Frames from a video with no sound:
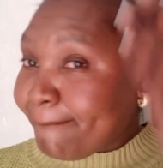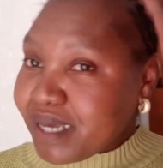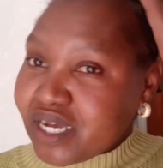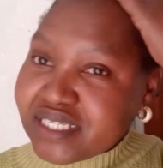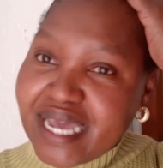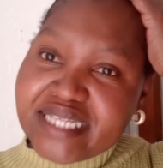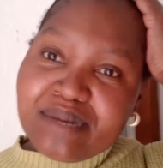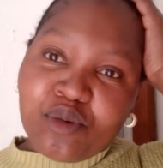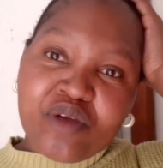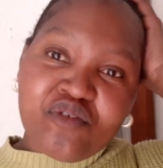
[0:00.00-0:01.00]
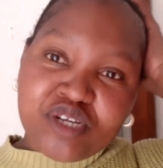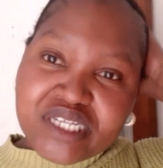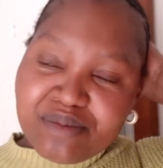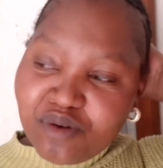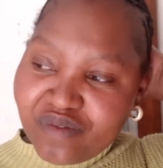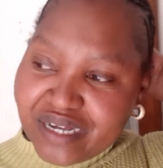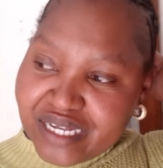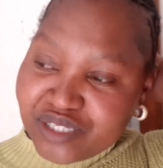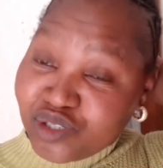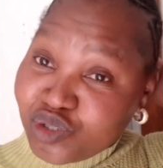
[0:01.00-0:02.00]
Because, guys, I'm going for a sleepover
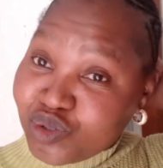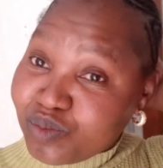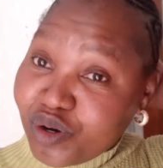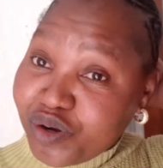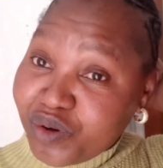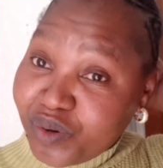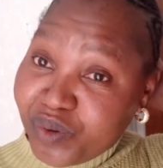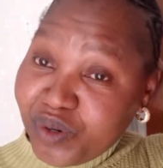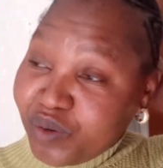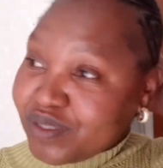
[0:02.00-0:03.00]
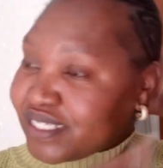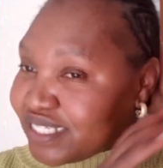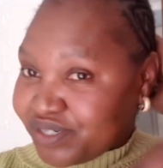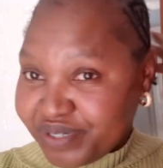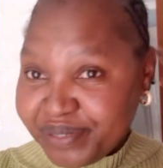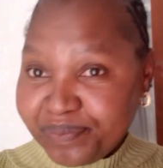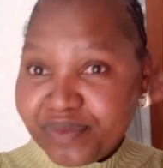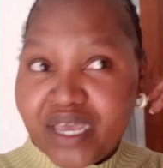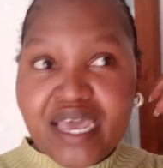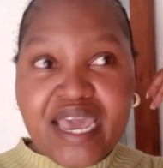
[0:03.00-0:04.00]
tomorrow with
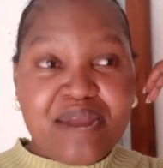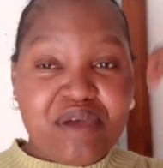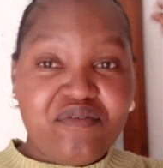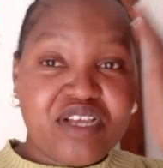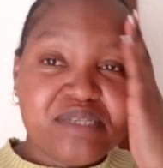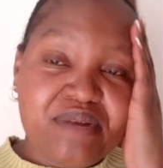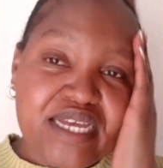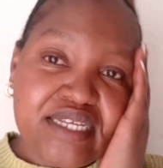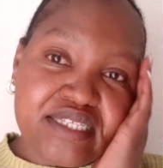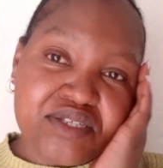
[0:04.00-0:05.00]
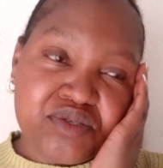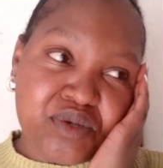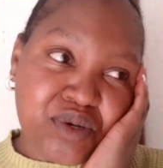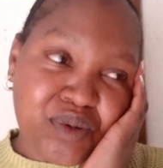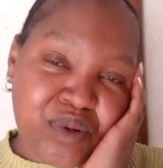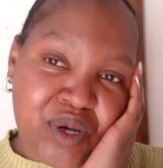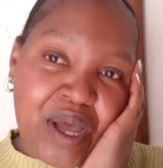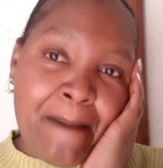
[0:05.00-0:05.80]
Tyrion at my friend's place. So